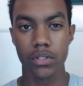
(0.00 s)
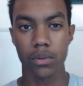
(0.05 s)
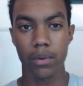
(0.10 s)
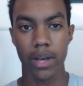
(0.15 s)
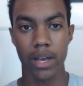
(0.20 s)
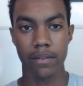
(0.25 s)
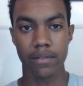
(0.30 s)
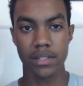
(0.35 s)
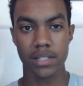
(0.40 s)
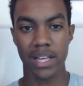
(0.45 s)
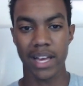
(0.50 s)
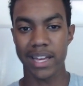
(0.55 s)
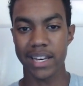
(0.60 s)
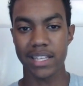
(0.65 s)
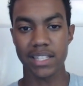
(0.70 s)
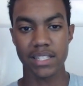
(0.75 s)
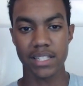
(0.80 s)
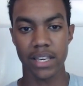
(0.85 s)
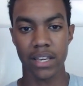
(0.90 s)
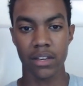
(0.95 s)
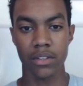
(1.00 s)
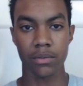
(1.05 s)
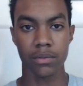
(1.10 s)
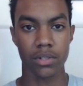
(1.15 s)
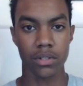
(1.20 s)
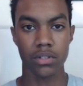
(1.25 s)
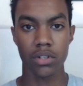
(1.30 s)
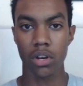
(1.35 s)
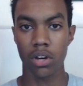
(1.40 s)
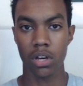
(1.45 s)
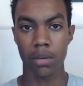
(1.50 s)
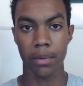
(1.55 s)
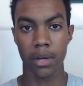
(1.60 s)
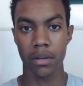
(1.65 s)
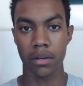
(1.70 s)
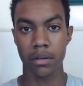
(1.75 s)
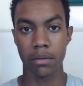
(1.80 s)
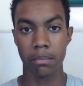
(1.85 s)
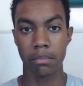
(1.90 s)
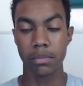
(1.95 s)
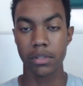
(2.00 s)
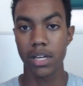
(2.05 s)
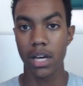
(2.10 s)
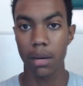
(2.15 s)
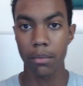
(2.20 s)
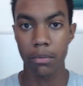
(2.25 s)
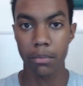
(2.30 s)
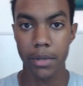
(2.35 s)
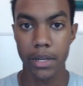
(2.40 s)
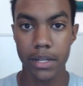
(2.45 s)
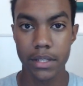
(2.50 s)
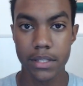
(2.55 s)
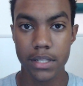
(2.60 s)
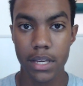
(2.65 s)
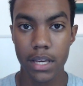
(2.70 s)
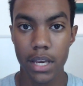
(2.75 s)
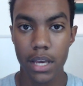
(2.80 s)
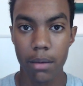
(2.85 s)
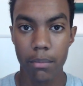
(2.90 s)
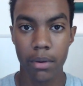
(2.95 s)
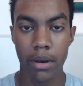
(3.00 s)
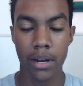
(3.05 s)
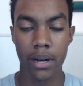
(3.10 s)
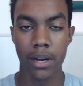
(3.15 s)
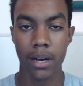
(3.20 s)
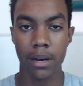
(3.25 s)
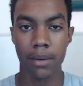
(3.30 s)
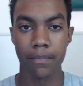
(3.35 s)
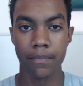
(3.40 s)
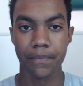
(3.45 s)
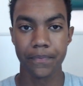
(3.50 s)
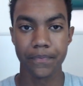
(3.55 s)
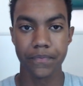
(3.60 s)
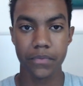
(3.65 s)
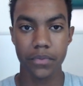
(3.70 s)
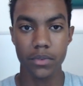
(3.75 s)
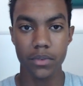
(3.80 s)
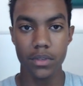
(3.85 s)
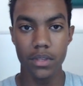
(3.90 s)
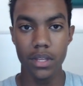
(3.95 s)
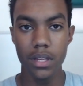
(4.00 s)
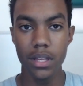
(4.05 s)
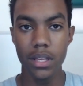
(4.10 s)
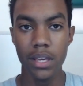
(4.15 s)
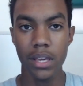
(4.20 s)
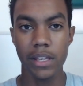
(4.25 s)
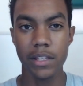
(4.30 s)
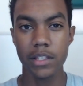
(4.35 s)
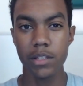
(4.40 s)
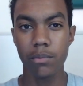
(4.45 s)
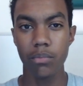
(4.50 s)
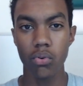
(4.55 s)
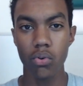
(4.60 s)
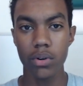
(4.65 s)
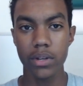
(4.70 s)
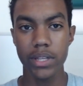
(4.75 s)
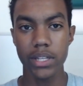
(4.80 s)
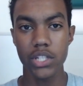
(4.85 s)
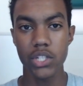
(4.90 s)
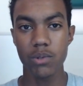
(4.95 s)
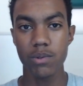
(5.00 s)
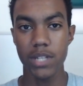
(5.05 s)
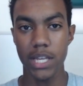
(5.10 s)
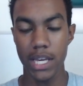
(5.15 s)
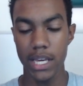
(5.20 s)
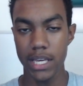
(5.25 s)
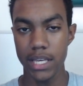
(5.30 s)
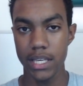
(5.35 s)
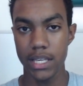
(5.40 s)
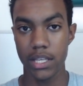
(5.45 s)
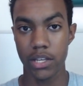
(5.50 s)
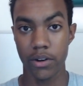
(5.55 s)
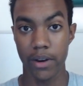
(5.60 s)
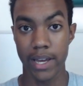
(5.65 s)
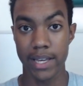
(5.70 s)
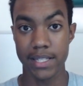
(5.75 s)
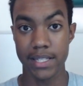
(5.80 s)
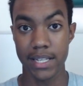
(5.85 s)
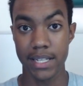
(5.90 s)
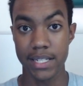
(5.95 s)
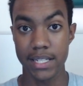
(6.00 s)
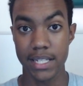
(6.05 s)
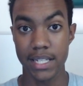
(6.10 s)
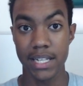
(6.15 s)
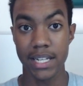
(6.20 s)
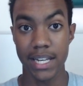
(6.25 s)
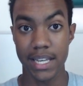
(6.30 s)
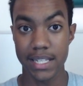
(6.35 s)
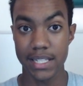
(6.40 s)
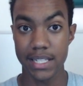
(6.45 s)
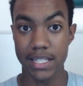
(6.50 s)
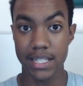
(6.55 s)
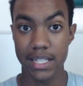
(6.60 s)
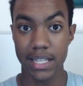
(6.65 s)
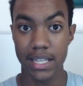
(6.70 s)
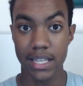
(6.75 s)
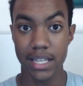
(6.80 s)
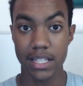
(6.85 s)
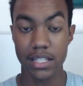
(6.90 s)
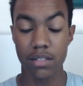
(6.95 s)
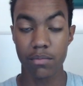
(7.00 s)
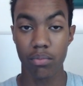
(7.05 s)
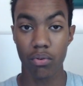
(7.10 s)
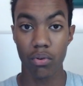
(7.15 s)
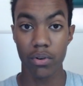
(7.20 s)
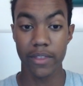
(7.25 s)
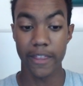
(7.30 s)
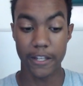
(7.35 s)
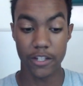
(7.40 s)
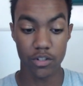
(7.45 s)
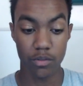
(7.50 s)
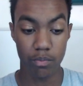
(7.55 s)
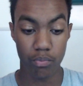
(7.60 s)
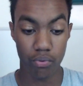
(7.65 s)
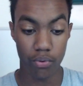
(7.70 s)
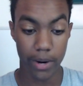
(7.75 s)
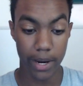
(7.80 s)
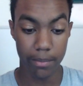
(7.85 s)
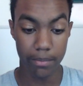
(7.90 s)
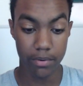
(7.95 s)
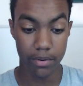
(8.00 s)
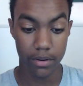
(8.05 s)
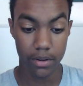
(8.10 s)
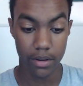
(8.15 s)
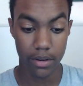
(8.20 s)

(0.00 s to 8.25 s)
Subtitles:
have sliding scales, which I'll talk about in a couple minutes. But it's important that you take your SAT and ACT. It's important that you prep